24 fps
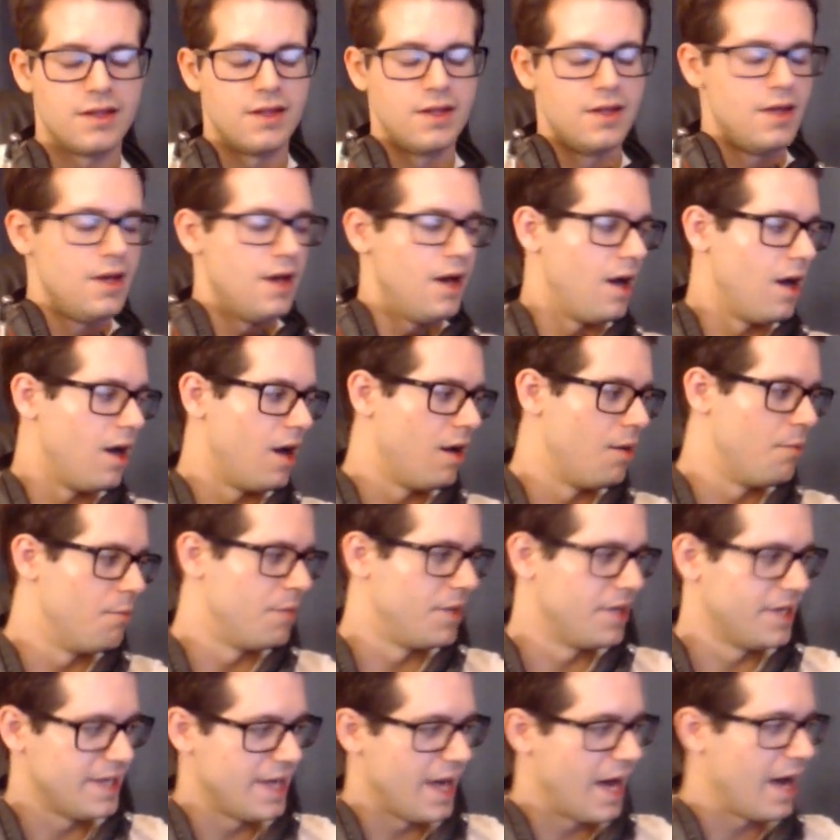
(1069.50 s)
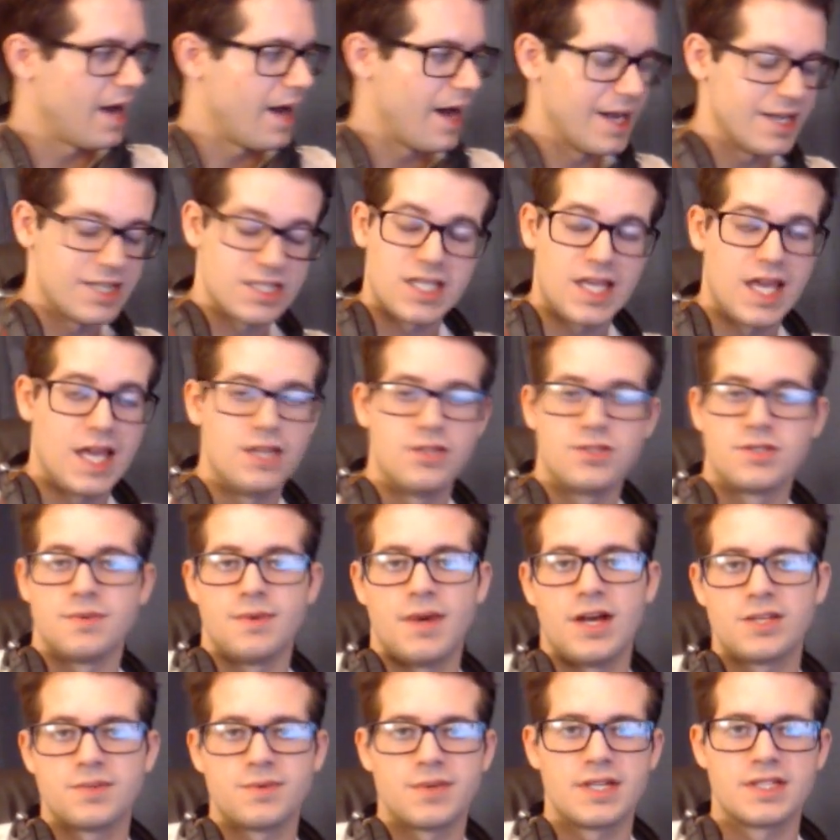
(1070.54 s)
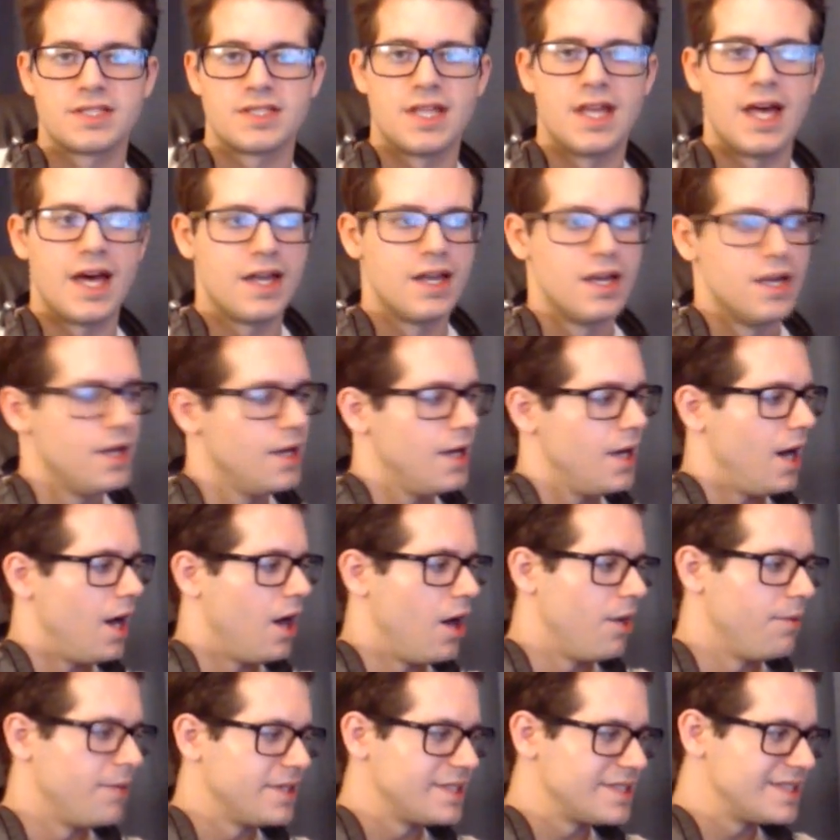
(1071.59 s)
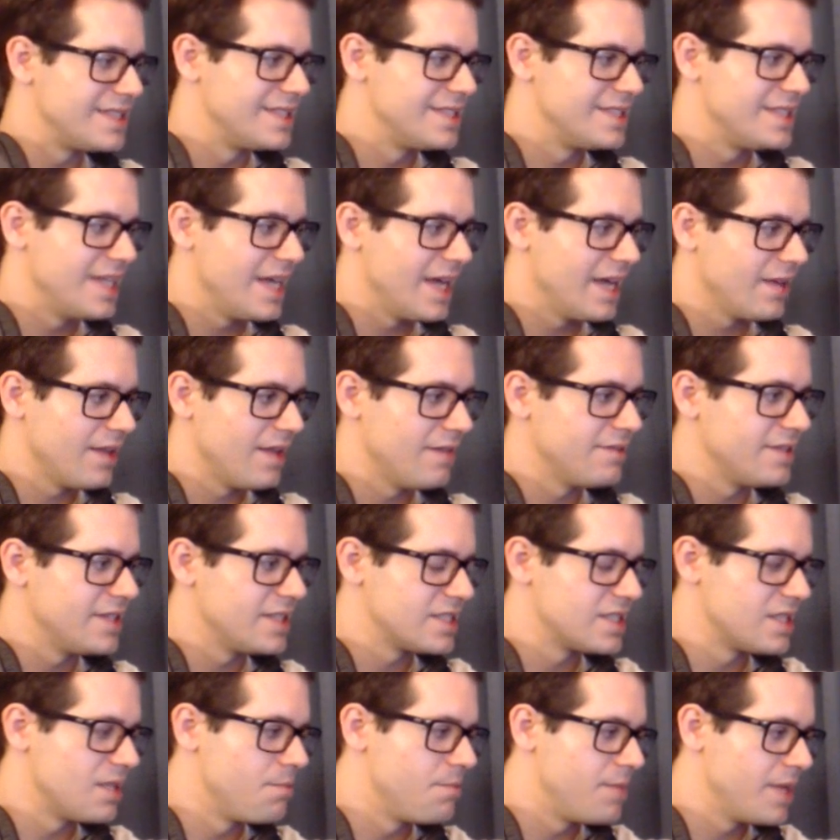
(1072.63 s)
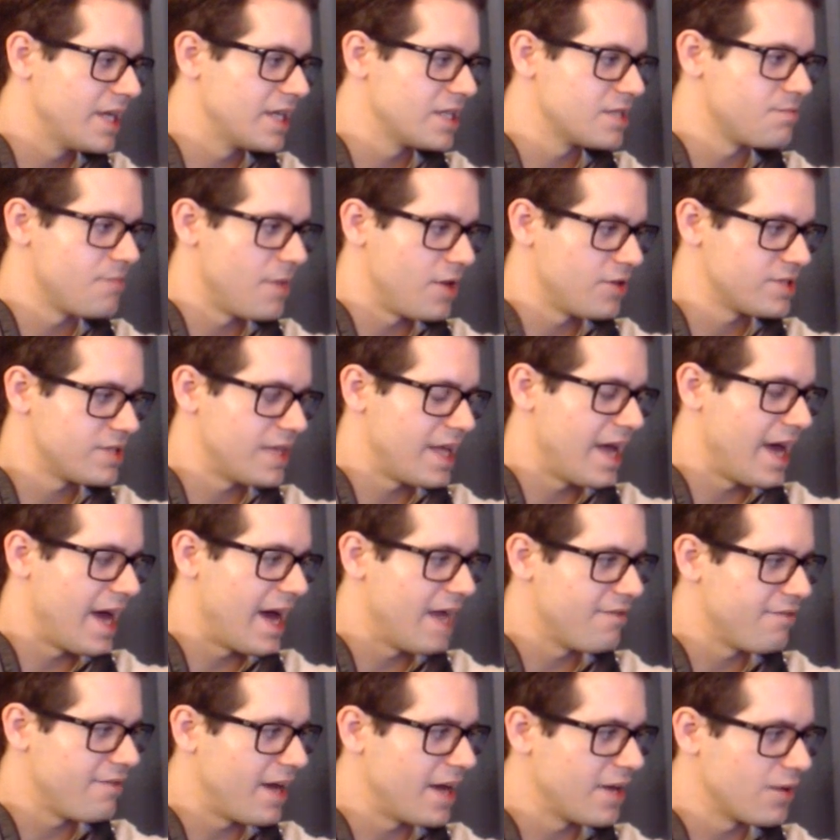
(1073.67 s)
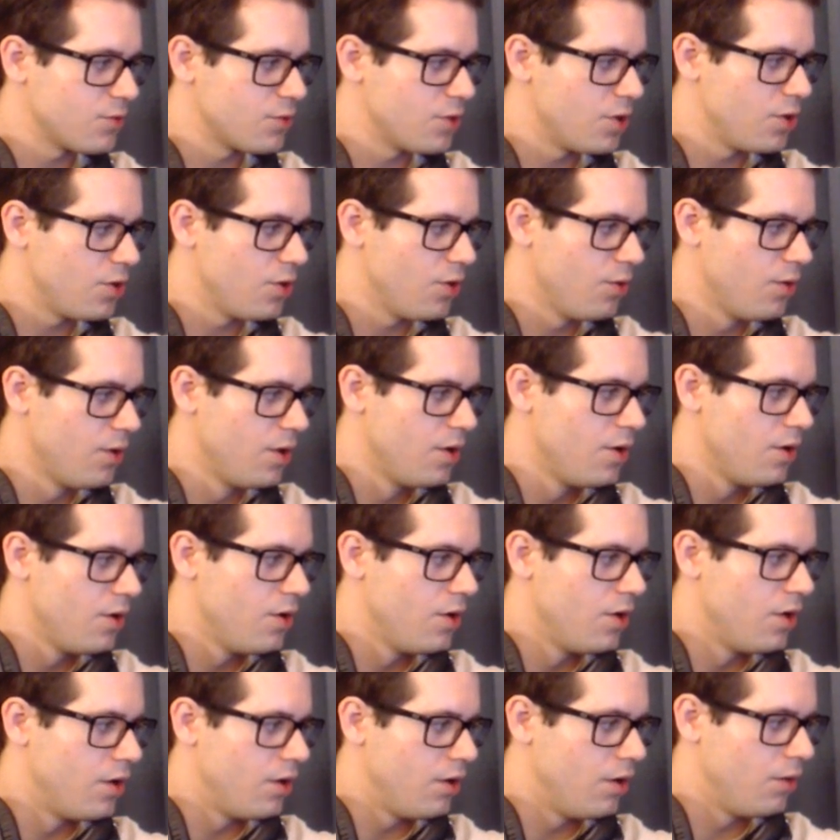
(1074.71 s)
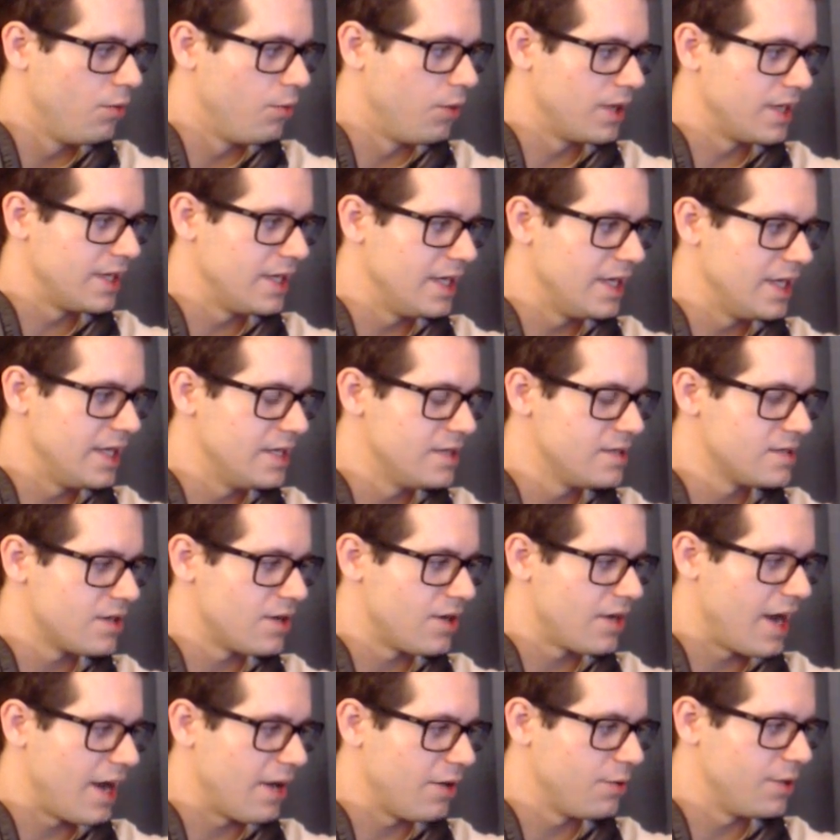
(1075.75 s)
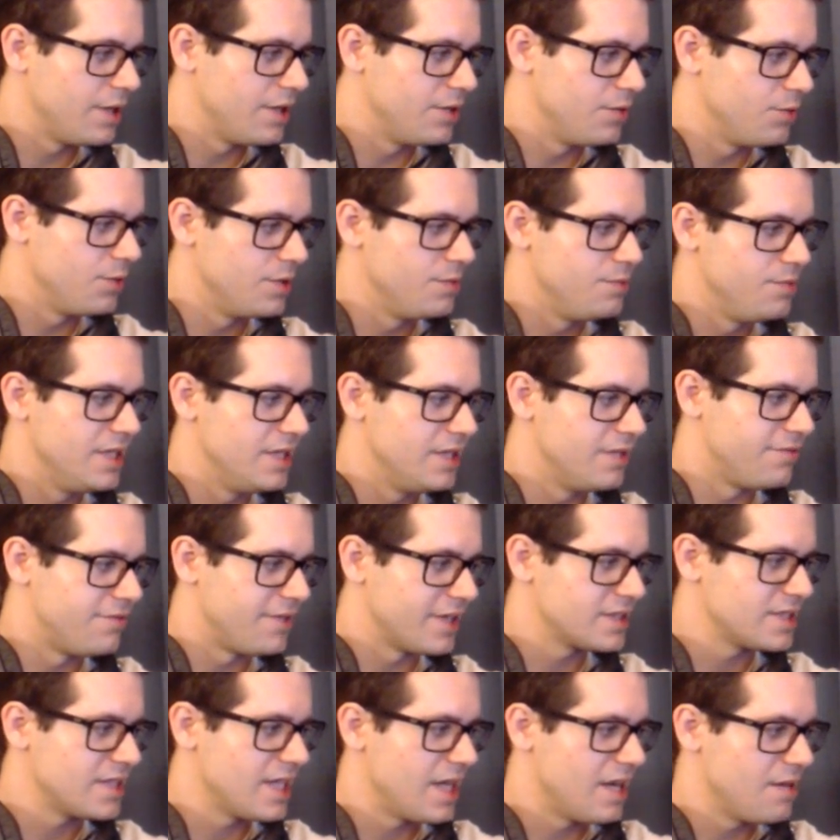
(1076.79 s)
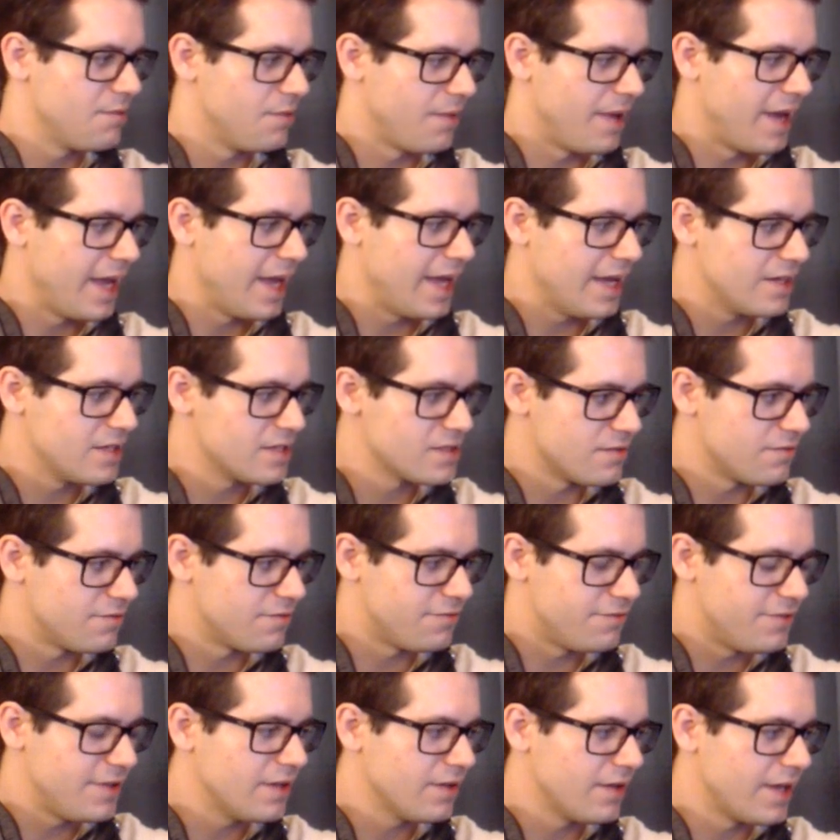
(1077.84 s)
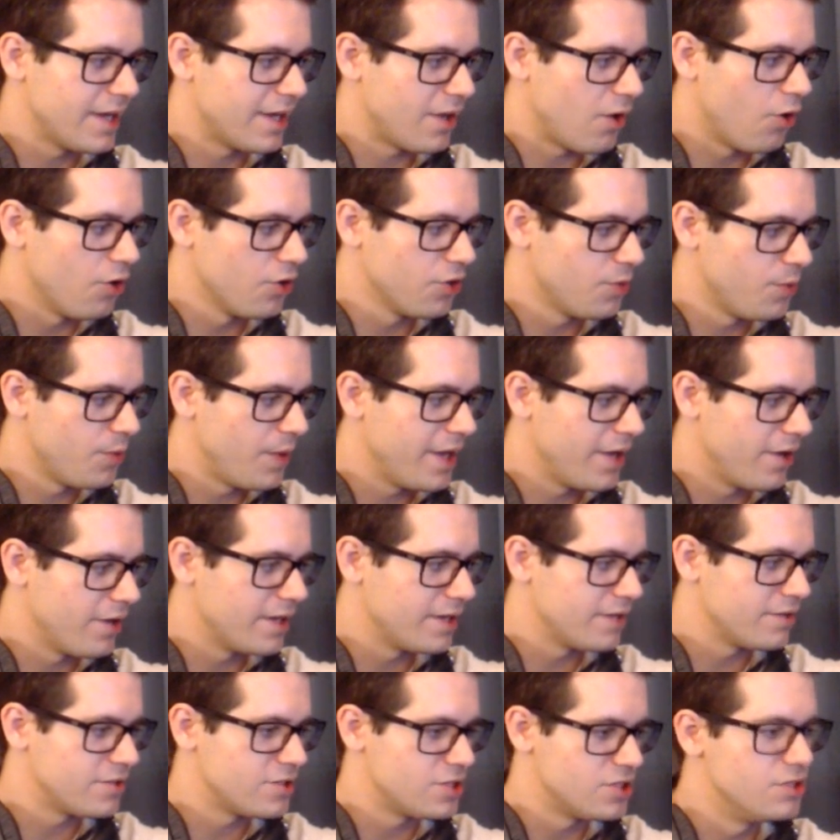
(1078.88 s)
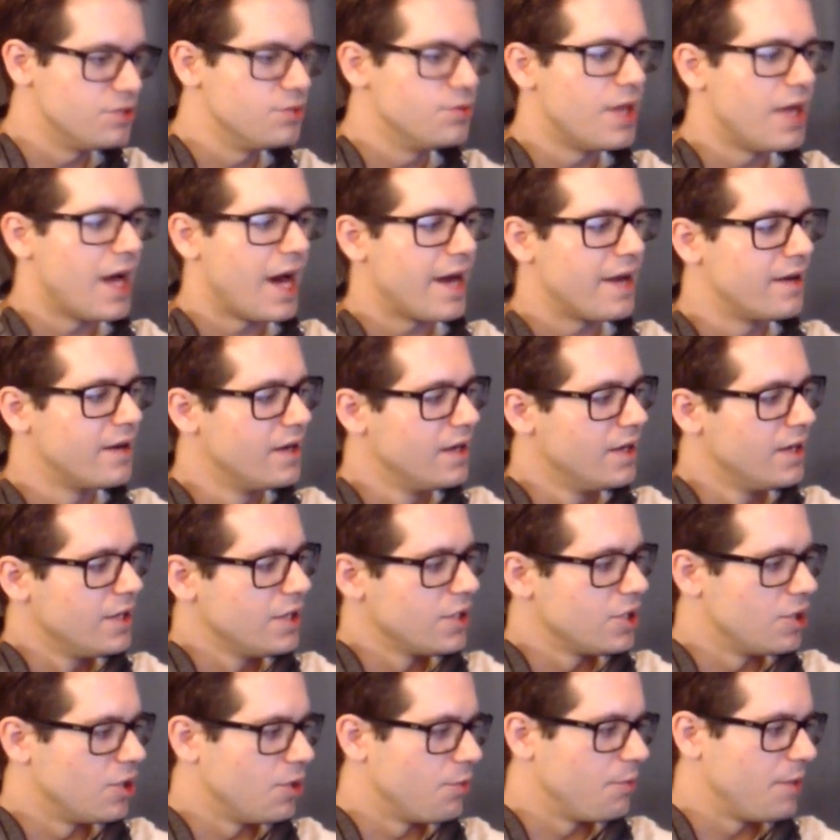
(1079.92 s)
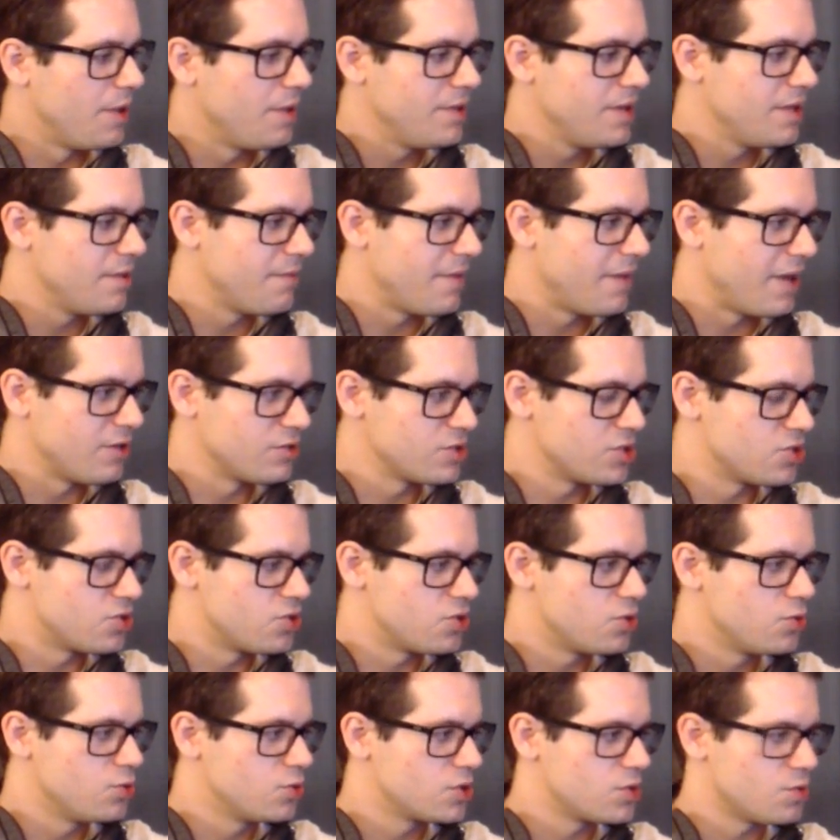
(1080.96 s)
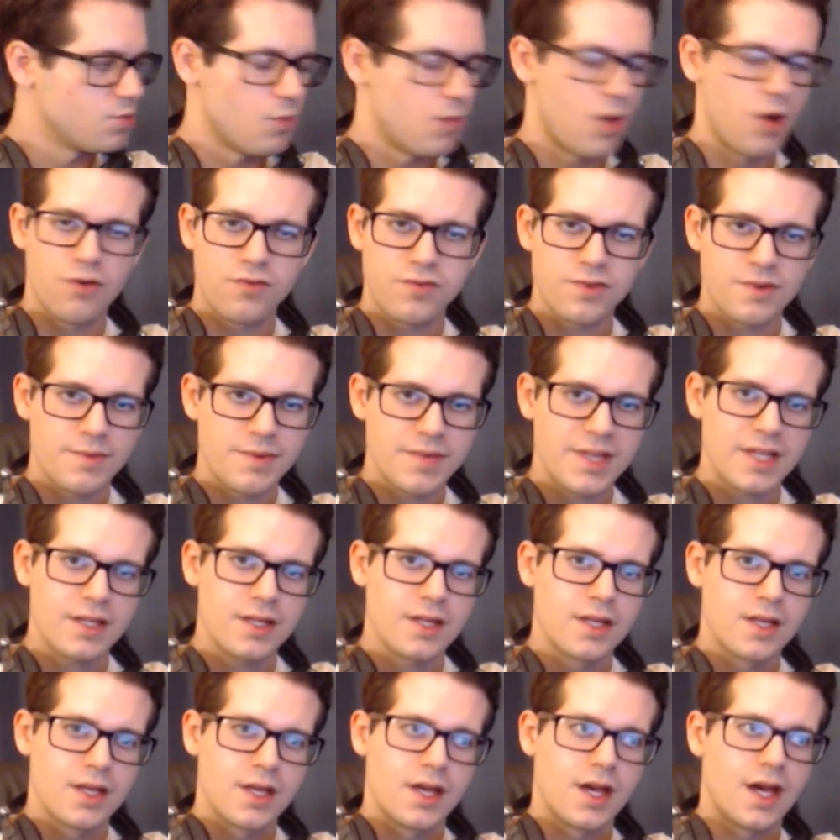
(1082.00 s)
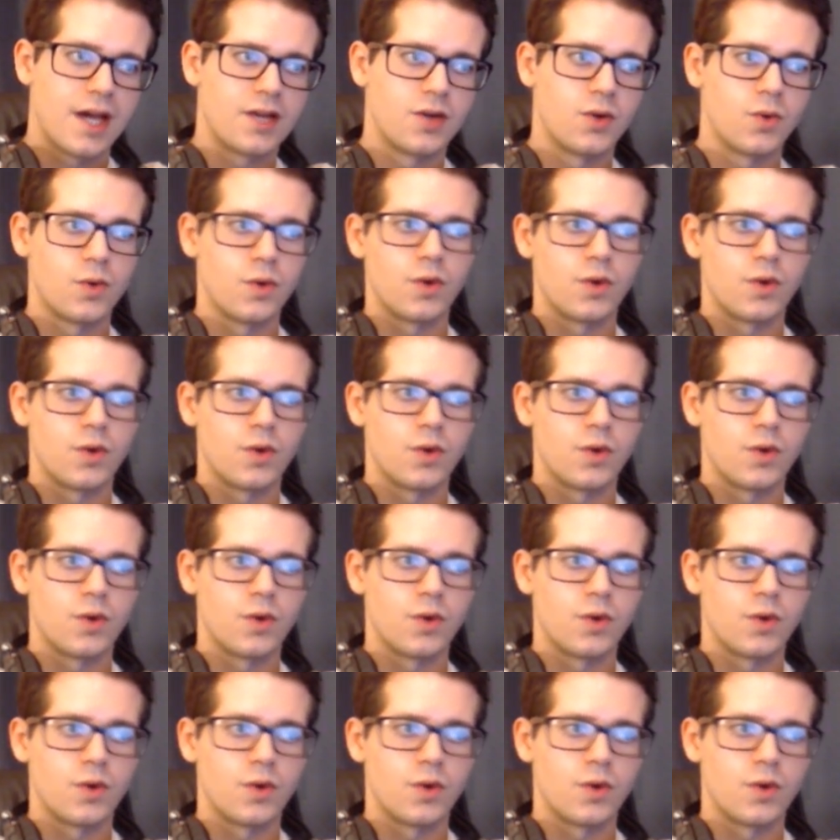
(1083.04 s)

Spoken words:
But yeah, I just can't use the mouse because of that. This is the ZA11. This is the biggest mouse they have. I don't know what it is or how it would be to fix that, but my hand doesn't fit like all the way on it to do that. Maybe the mouse is too small for me. I don't